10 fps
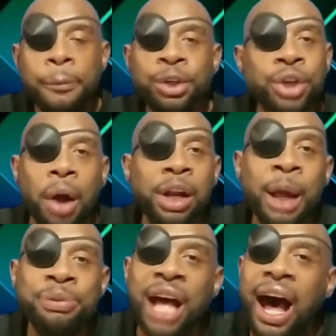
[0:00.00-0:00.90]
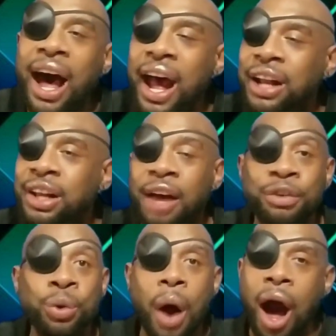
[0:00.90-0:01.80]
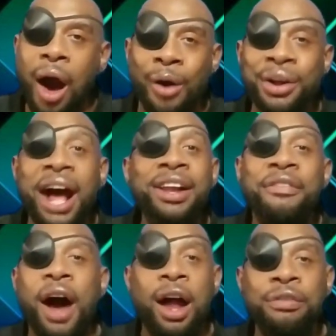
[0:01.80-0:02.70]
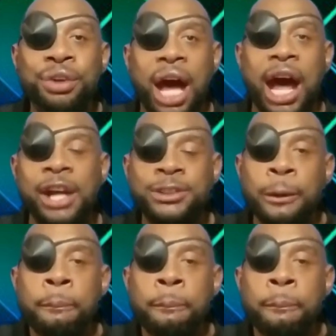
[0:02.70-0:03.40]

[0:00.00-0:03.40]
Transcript: You know, Lips, I love you all. I love all of you guys.